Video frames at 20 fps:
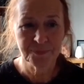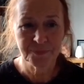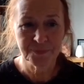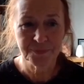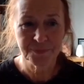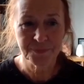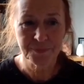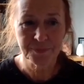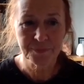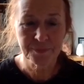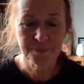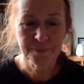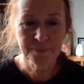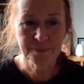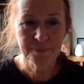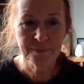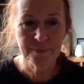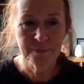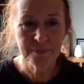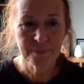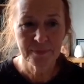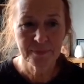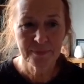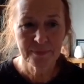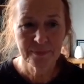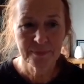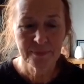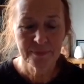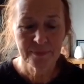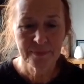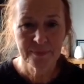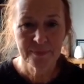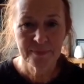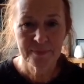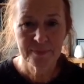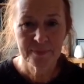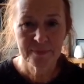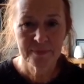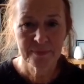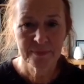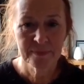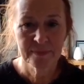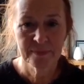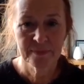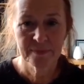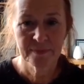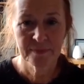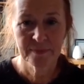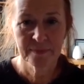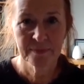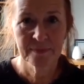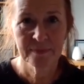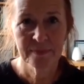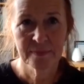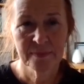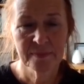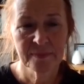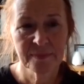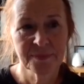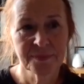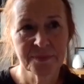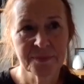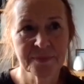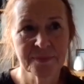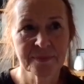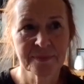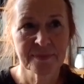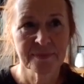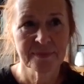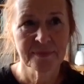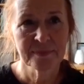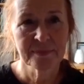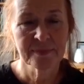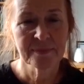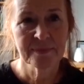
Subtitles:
[no speech]